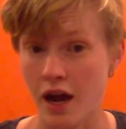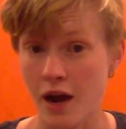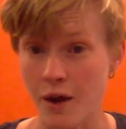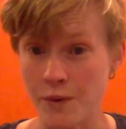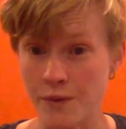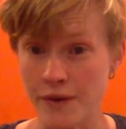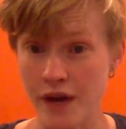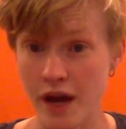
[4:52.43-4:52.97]

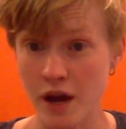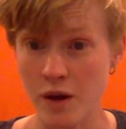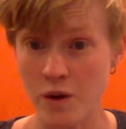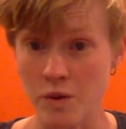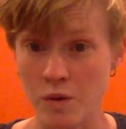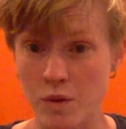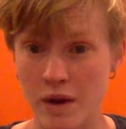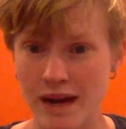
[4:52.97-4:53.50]
Oh
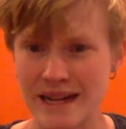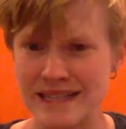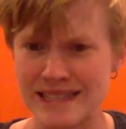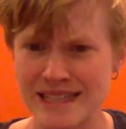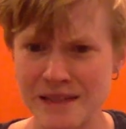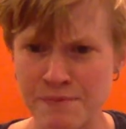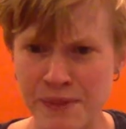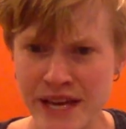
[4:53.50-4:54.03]
no,
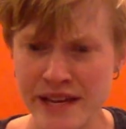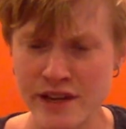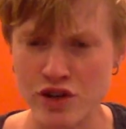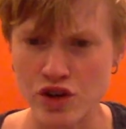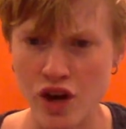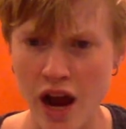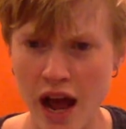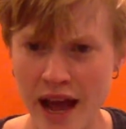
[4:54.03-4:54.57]
did Pete
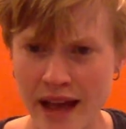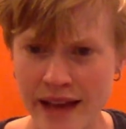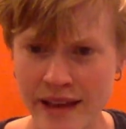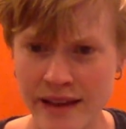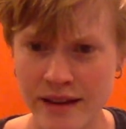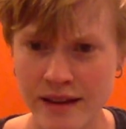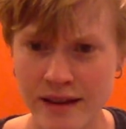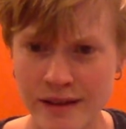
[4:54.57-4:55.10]
cry?
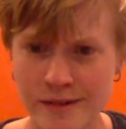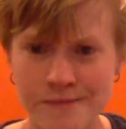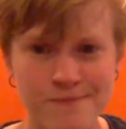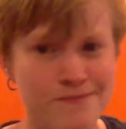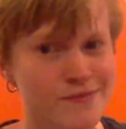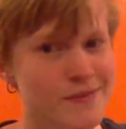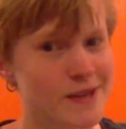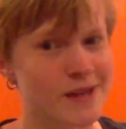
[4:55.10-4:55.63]

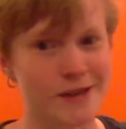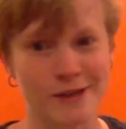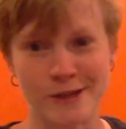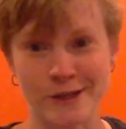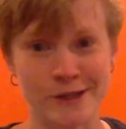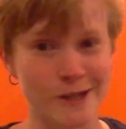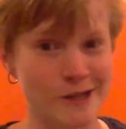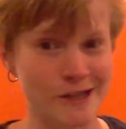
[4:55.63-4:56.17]

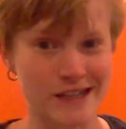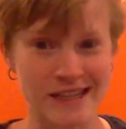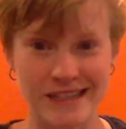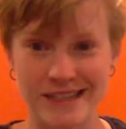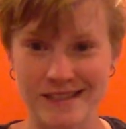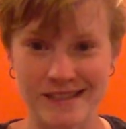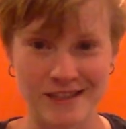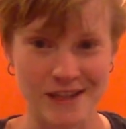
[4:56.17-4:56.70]

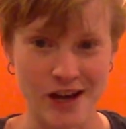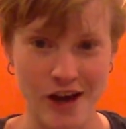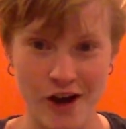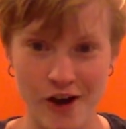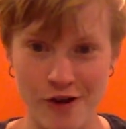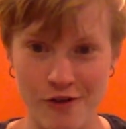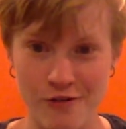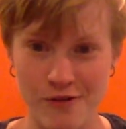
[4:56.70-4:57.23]
Goodness
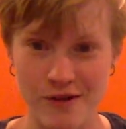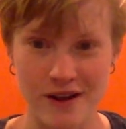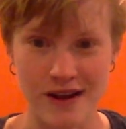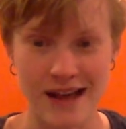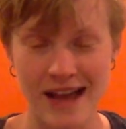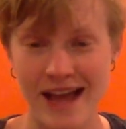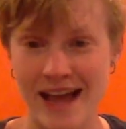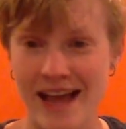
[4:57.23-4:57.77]
no.
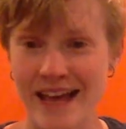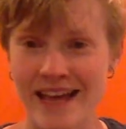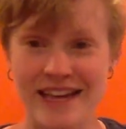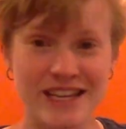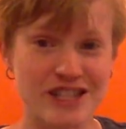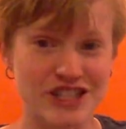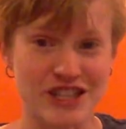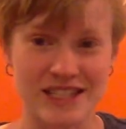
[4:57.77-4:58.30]

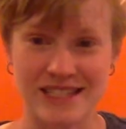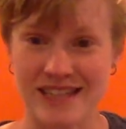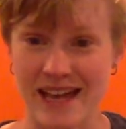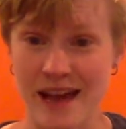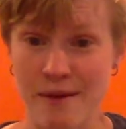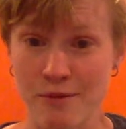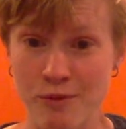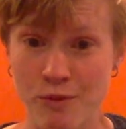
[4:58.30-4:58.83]
He just
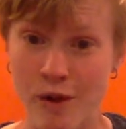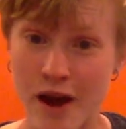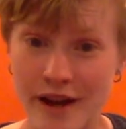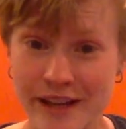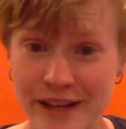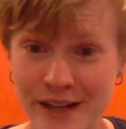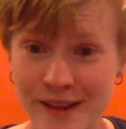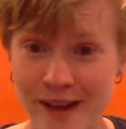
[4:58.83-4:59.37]
kept
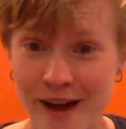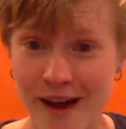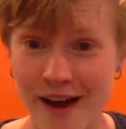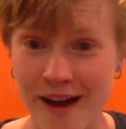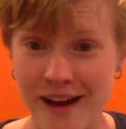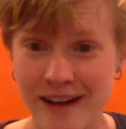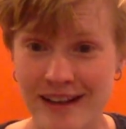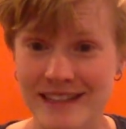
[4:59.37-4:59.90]
walking
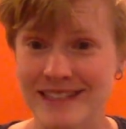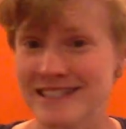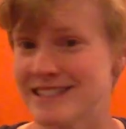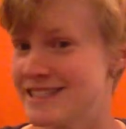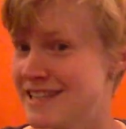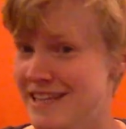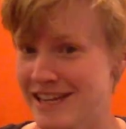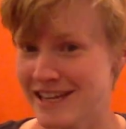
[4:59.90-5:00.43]
along,
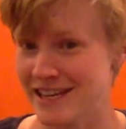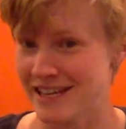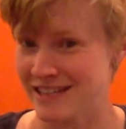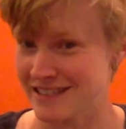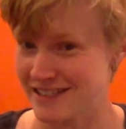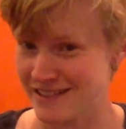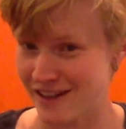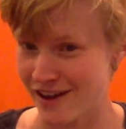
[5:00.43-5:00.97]
singing
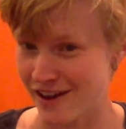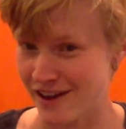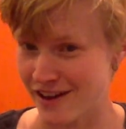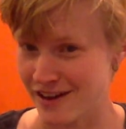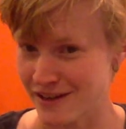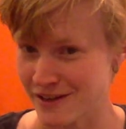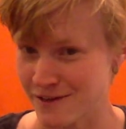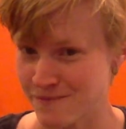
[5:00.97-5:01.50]
his
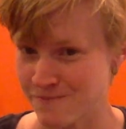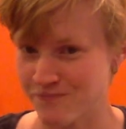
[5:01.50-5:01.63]
song.